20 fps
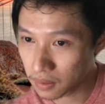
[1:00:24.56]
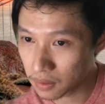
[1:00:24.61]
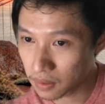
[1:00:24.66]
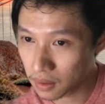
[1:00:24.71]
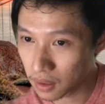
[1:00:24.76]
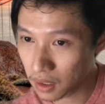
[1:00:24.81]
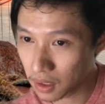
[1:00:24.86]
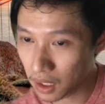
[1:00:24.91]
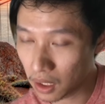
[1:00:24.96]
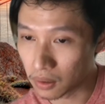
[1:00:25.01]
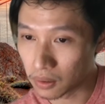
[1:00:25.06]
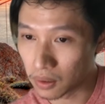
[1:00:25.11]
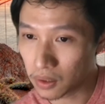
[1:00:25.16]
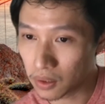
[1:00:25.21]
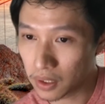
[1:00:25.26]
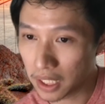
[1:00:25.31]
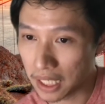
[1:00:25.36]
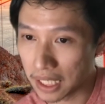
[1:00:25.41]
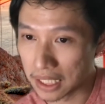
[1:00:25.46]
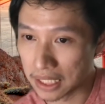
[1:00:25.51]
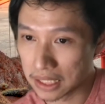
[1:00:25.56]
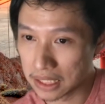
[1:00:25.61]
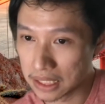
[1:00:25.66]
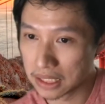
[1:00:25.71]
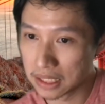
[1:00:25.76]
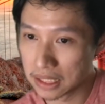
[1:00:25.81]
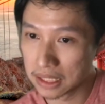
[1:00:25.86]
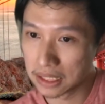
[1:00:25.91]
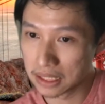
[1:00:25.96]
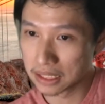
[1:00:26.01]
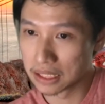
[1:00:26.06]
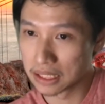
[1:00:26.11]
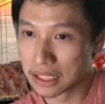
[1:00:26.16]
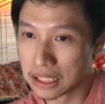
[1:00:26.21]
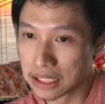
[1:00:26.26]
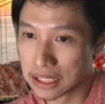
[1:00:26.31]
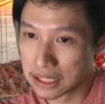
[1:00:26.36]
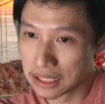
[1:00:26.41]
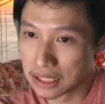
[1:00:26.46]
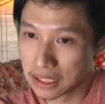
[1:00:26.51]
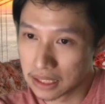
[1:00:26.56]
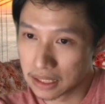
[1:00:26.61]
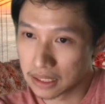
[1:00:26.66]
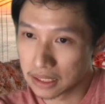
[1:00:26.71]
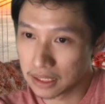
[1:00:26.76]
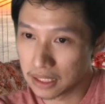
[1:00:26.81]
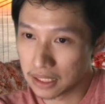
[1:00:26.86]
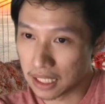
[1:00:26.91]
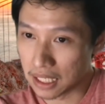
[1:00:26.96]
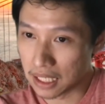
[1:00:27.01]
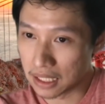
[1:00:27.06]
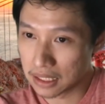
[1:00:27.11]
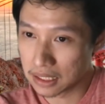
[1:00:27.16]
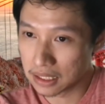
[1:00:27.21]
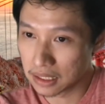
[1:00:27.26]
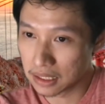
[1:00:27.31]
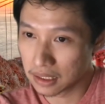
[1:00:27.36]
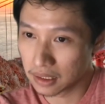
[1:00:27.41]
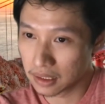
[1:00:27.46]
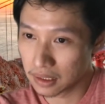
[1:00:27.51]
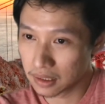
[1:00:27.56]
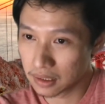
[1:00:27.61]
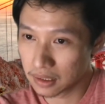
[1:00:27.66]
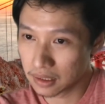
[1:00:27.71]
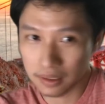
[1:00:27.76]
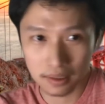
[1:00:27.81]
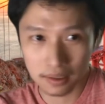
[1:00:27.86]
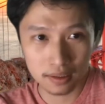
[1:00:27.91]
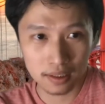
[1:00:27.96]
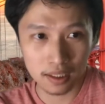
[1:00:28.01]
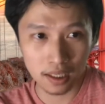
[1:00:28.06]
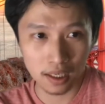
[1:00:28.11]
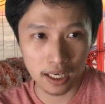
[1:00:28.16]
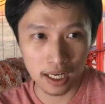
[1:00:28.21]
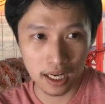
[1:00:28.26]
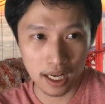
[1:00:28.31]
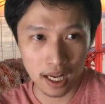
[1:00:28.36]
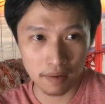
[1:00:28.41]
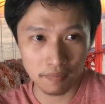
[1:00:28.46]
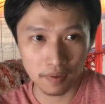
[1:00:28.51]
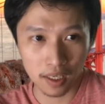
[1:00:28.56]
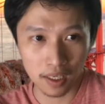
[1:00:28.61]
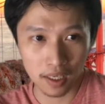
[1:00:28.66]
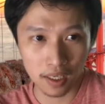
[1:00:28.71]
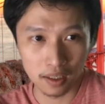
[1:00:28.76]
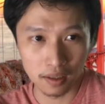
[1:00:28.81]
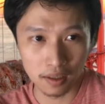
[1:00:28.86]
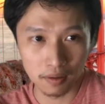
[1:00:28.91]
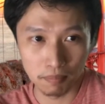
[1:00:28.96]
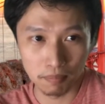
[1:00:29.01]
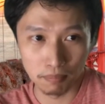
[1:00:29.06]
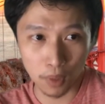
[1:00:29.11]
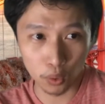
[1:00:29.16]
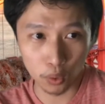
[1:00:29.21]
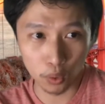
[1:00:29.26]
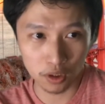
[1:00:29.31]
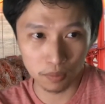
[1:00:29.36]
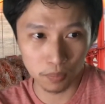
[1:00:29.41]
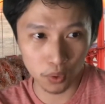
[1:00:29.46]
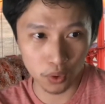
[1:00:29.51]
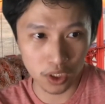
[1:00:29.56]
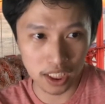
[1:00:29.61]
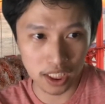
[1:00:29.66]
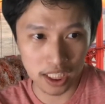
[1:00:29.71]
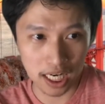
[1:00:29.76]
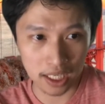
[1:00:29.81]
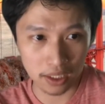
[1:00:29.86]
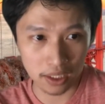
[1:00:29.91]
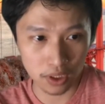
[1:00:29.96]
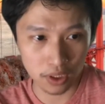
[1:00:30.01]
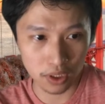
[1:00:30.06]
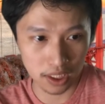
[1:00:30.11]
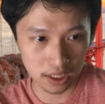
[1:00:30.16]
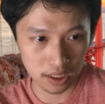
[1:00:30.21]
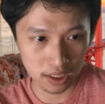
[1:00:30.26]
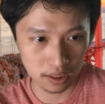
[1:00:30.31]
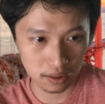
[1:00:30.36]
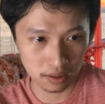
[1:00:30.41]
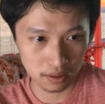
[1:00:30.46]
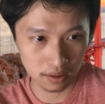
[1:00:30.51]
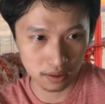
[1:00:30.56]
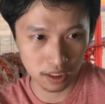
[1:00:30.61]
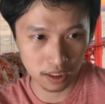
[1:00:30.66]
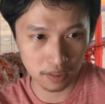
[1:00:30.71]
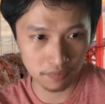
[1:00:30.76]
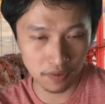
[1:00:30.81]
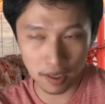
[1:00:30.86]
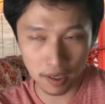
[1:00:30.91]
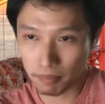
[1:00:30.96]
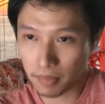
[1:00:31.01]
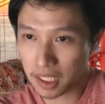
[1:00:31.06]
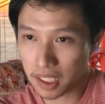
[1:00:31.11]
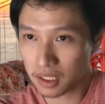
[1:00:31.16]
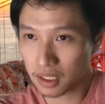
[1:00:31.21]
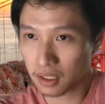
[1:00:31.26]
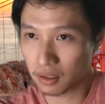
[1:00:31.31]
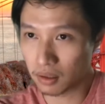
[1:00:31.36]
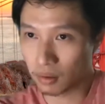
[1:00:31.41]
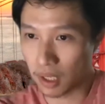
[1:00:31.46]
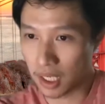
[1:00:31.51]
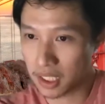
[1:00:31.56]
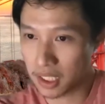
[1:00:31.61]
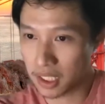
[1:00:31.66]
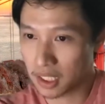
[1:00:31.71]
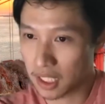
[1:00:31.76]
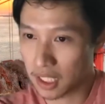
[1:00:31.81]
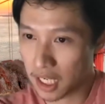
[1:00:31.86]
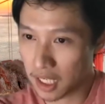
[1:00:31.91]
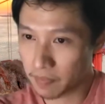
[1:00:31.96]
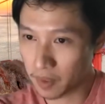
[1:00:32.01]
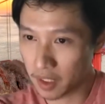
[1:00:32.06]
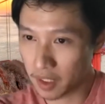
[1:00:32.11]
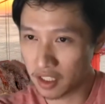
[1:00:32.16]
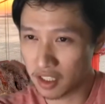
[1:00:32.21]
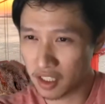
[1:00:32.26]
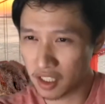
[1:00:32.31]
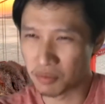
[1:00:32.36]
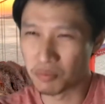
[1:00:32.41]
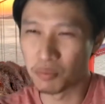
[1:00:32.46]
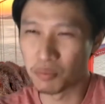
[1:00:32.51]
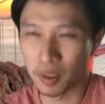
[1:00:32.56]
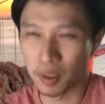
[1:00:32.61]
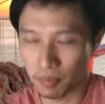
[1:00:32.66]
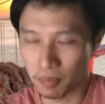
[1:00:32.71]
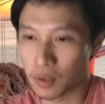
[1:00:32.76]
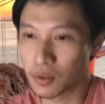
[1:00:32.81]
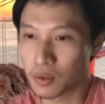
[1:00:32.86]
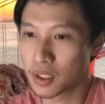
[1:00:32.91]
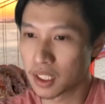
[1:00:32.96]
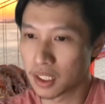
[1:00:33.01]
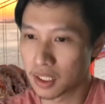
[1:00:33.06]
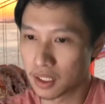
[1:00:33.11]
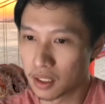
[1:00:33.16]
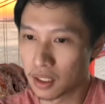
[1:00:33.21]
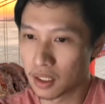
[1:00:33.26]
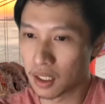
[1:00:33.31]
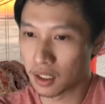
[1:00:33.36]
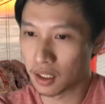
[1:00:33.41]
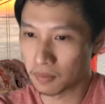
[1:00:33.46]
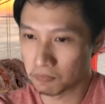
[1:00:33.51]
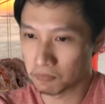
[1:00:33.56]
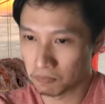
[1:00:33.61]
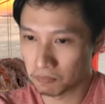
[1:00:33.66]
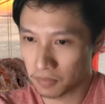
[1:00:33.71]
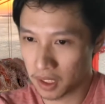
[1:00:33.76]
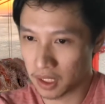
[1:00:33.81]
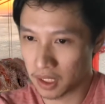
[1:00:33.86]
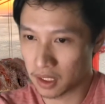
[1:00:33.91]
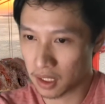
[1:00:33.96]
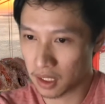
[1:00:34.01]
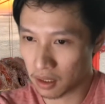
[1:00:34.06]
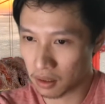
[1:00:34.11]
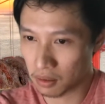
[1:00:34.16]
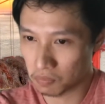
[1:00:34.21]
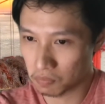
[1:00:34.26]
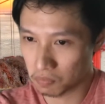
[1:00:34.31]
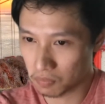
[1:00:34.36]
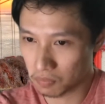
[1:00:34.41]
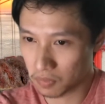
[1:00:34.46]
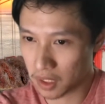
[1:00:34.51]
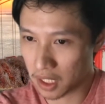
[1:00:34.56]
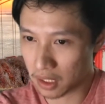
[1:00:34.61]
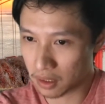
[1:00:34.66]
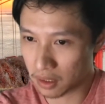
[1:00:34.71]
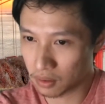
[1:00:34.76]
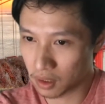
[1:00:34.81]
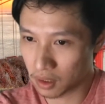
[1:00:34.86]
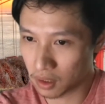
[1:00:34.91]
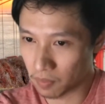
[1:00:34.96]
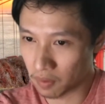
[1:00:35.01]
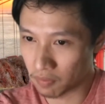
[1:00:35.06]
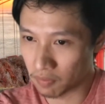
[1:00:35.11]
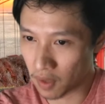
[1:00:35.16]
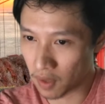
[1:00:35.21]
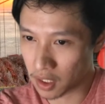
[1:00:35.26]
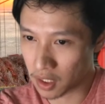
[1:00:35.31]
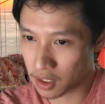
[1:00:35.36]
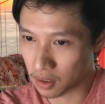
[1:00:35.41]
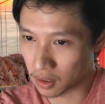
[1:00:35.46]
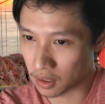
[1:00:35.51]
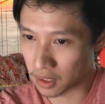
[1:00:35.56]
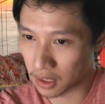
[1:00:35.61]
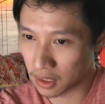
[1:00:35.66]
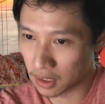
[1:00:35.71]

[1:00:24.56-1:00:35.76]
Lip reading: Oh, okay. Yeah. Sorry, I have like multiple channels here. If I miss a question, guys, please just repost it. Please, I'll get to them eventually.